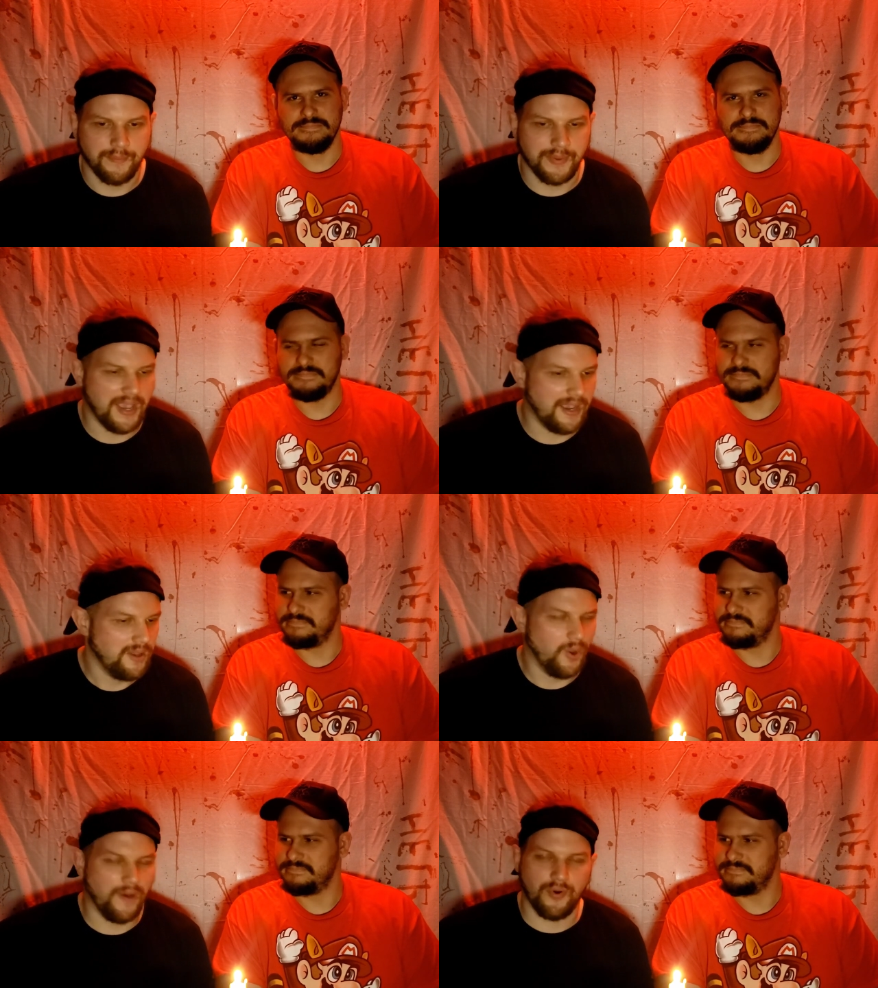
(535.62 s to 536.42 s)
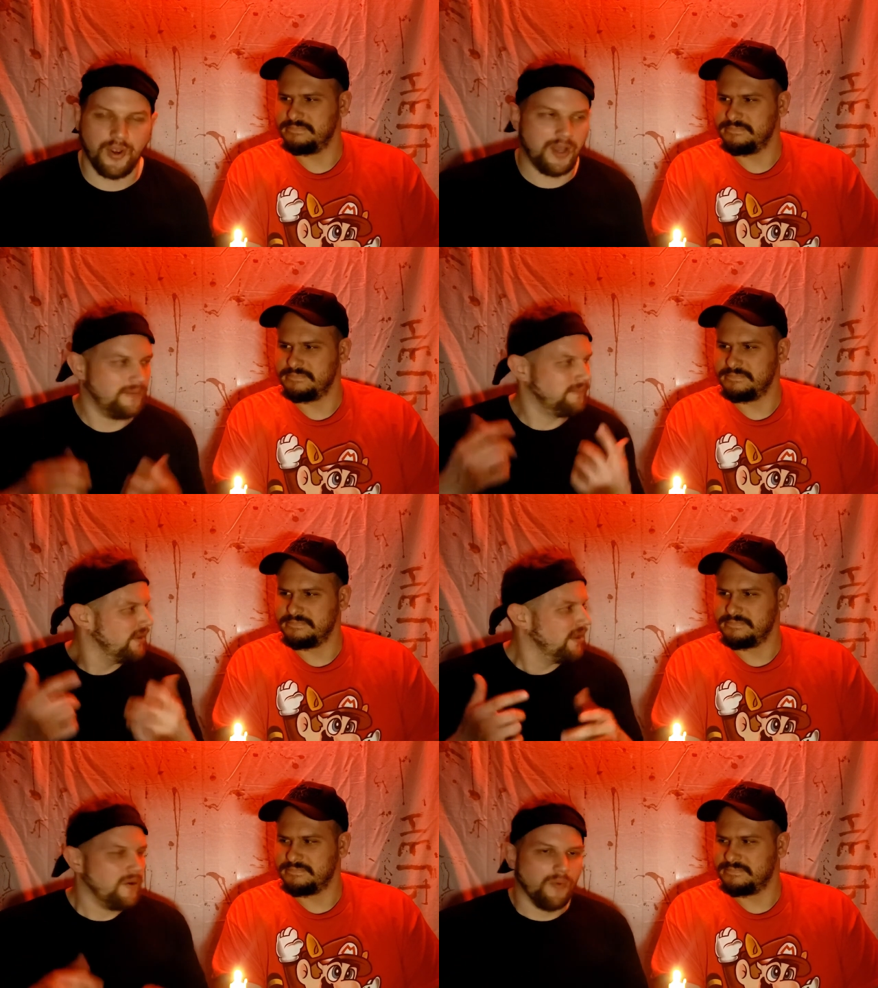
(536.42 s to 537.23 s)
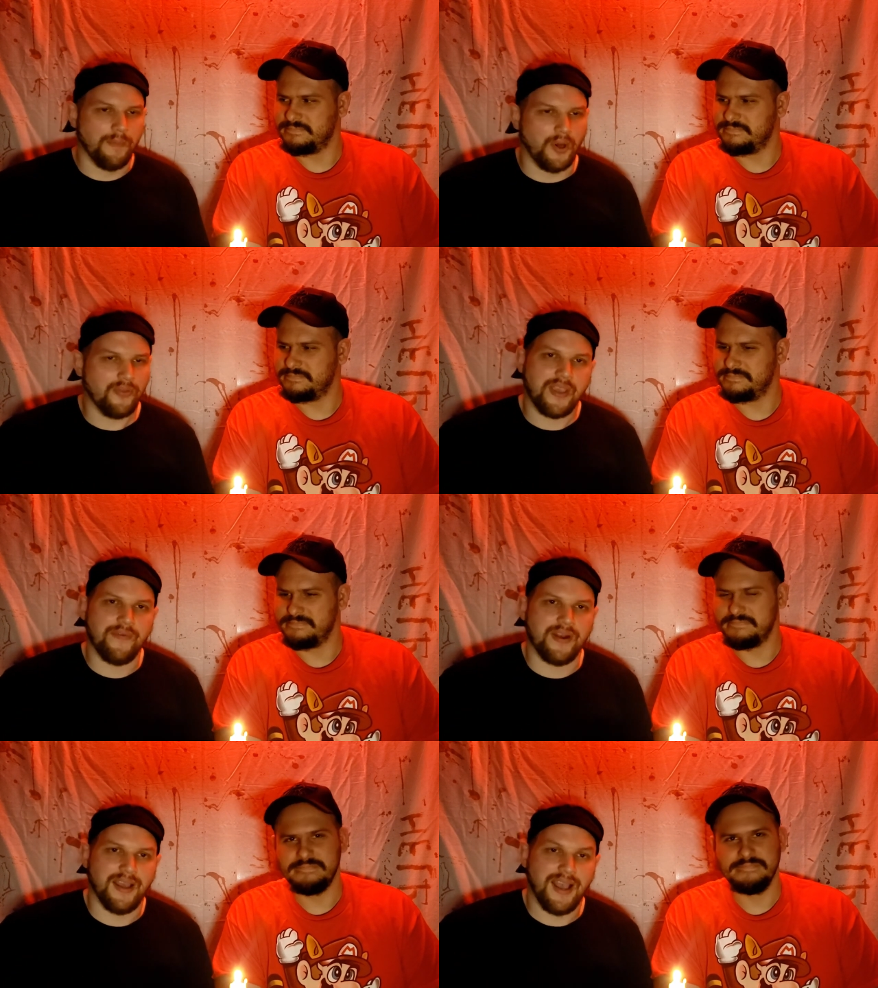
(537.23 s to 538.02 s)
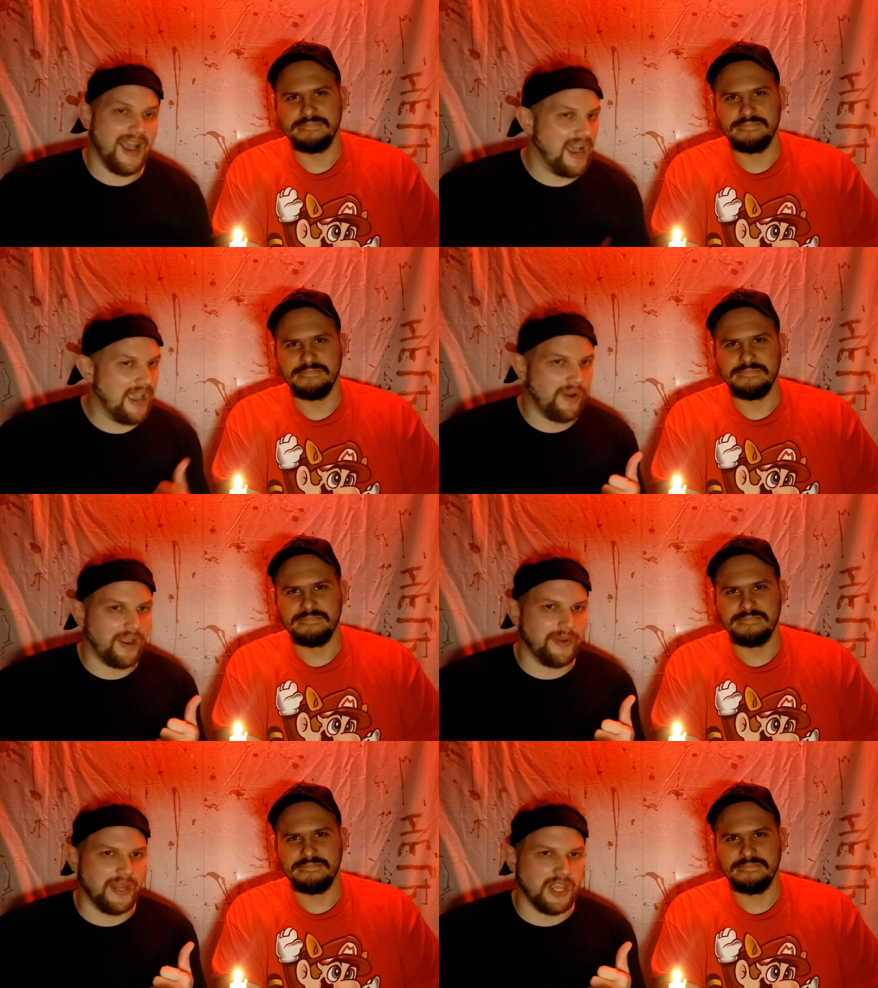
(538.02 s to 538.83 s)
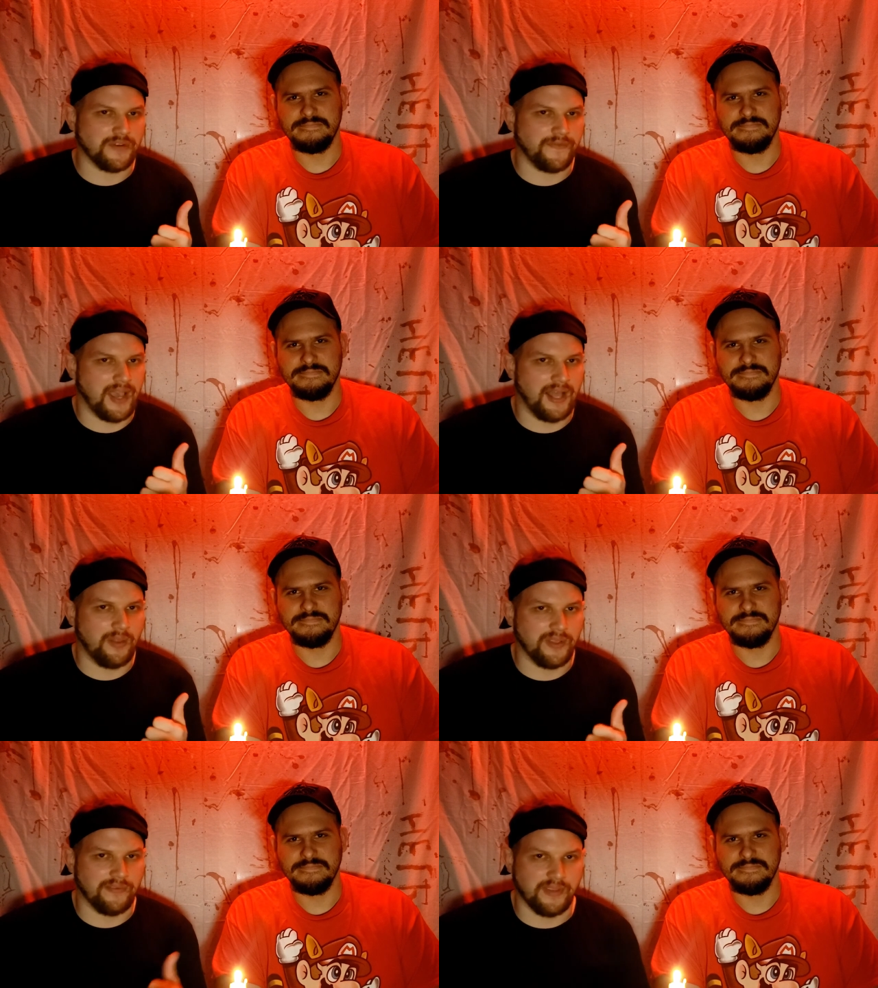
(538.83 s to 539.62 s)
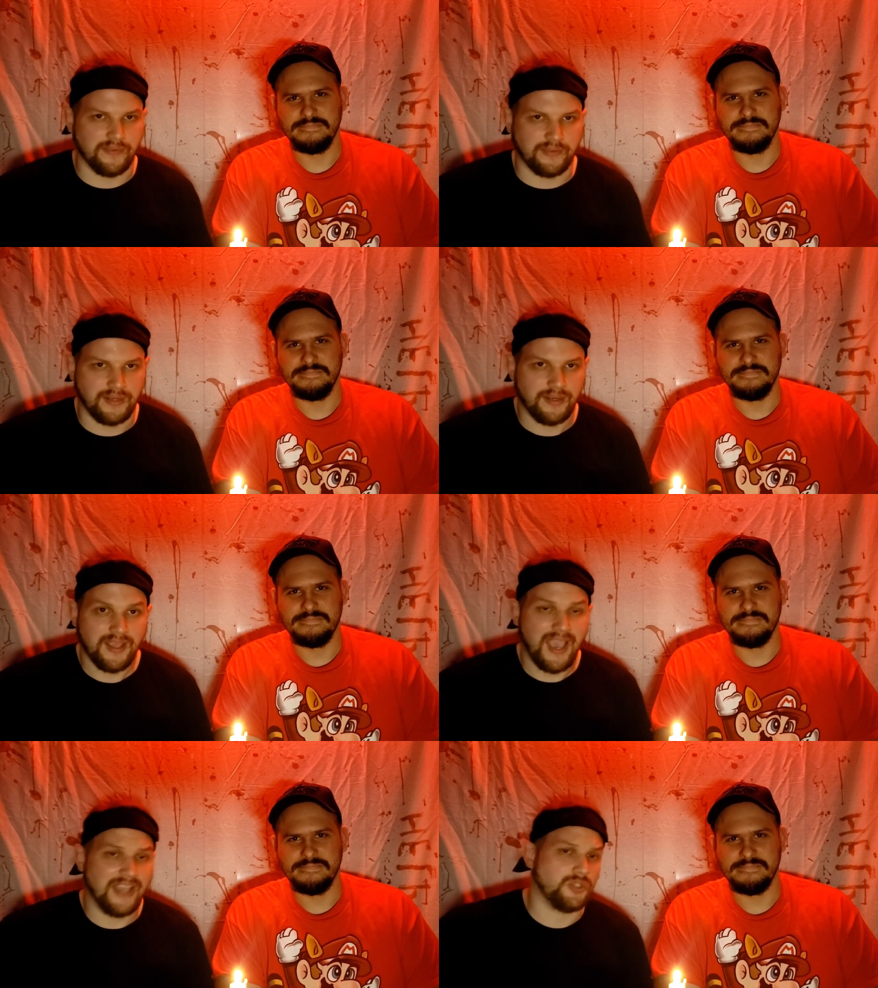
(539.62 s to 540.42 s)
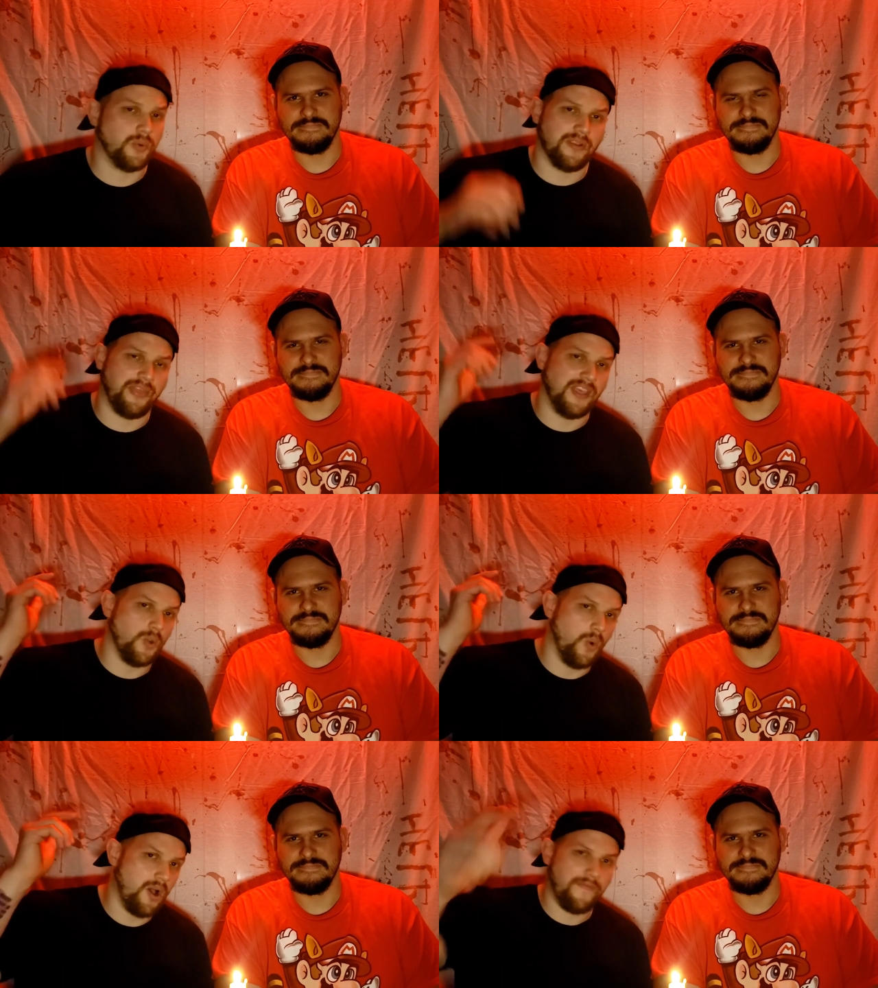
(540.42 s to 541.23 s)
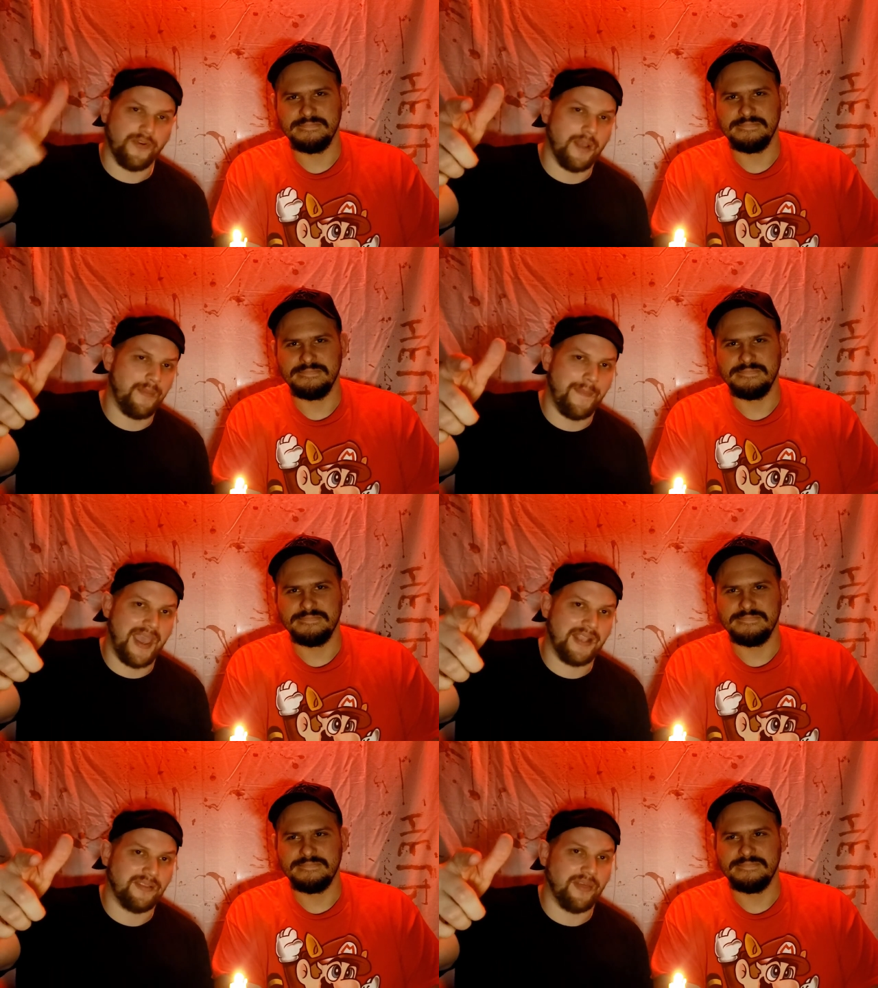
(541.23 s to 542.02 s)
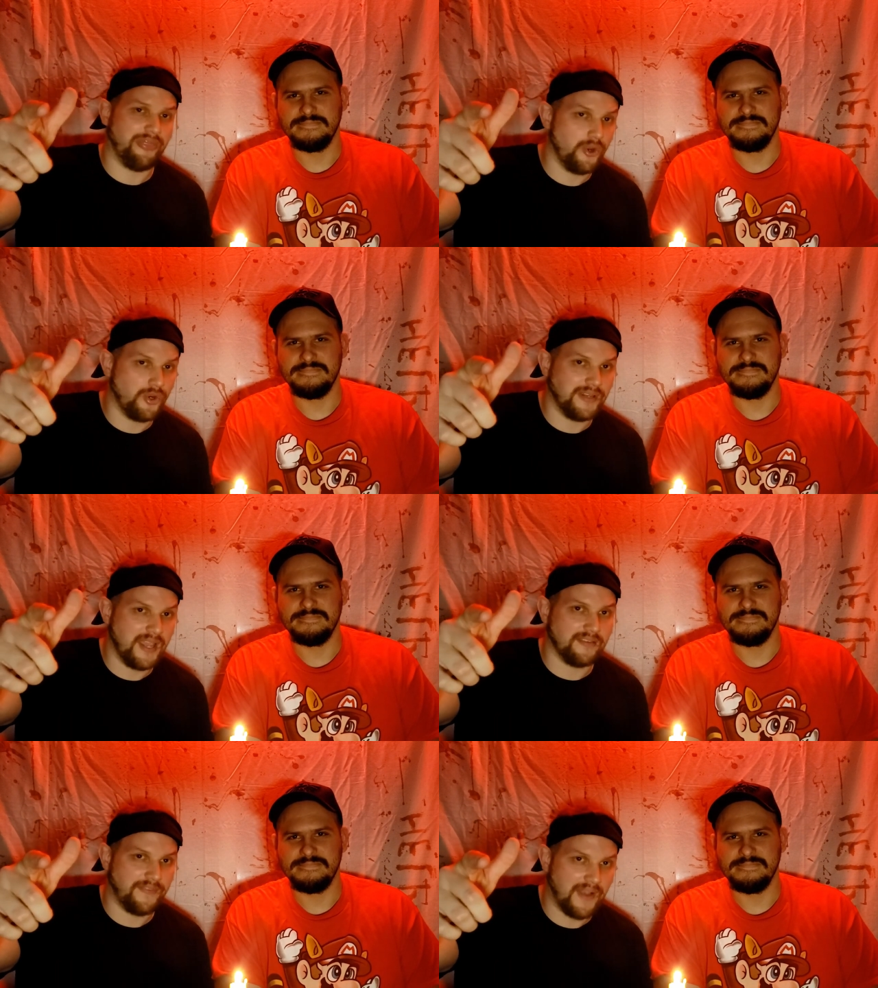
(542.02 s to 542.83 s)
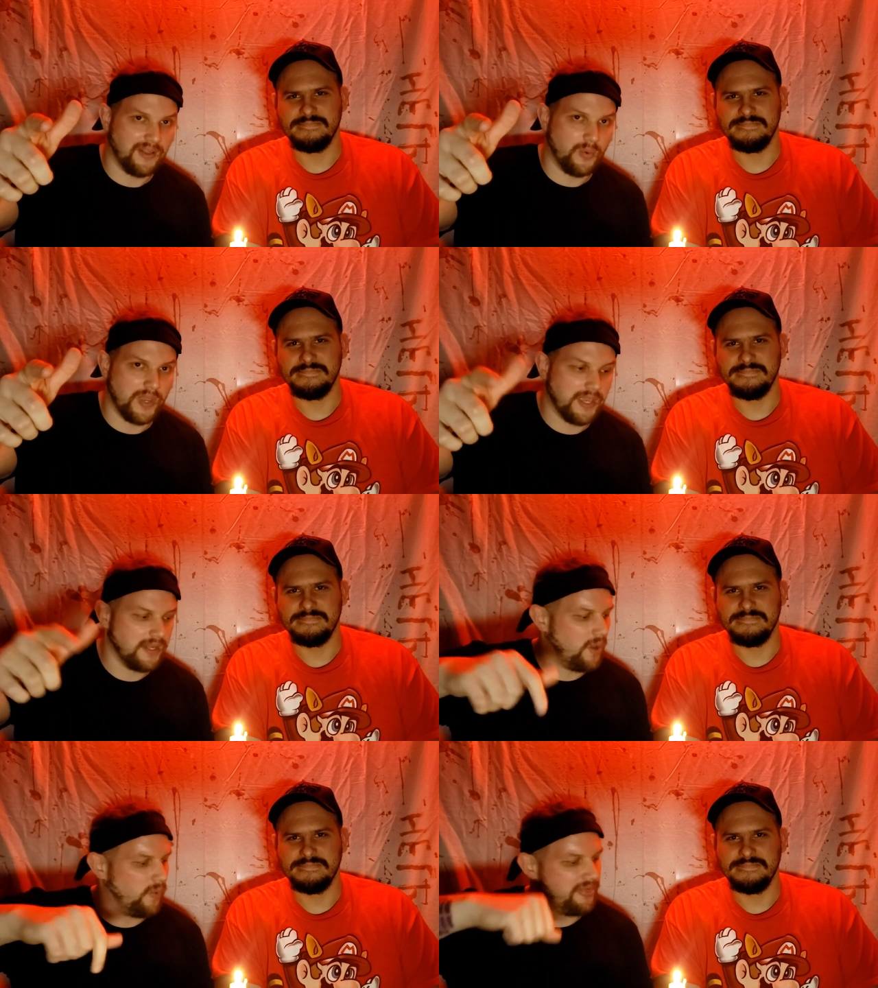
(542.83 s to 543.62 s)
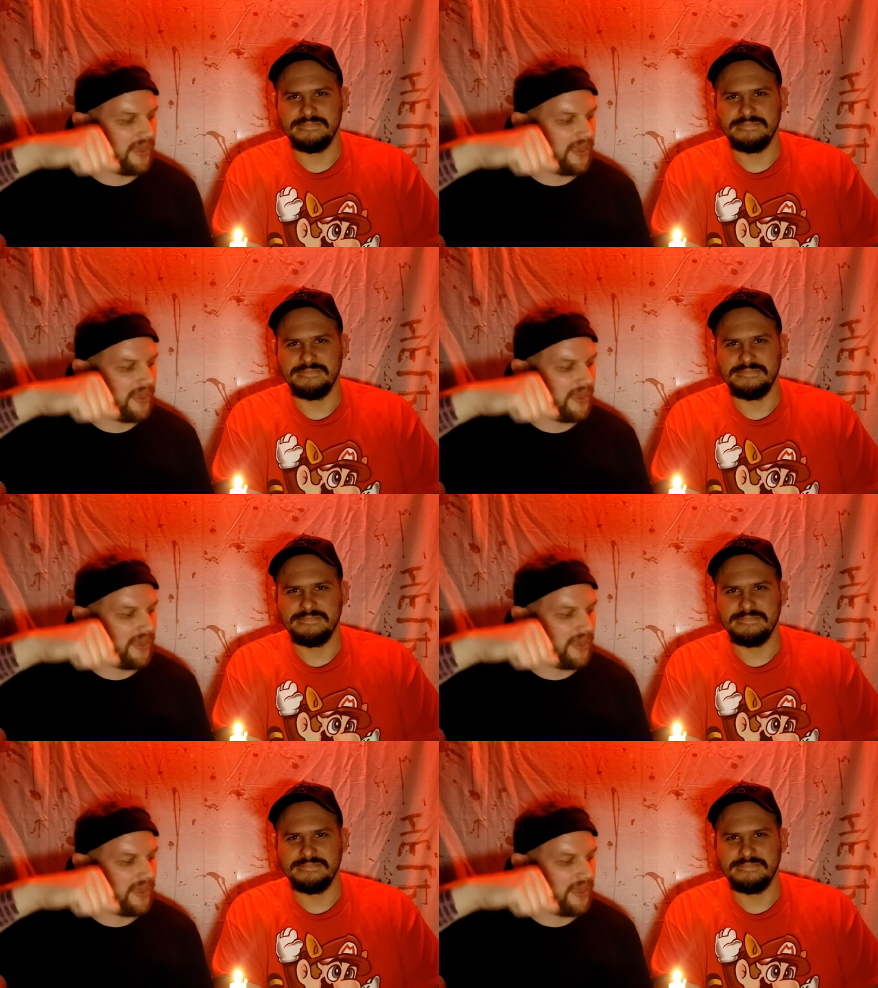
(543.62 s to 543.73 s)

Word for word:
Speaker 1: But yeah, overall, we both give it a high recommendation for the Halloween season. I just want to thank you all for coming back to the 30 Days of Halloween. I want to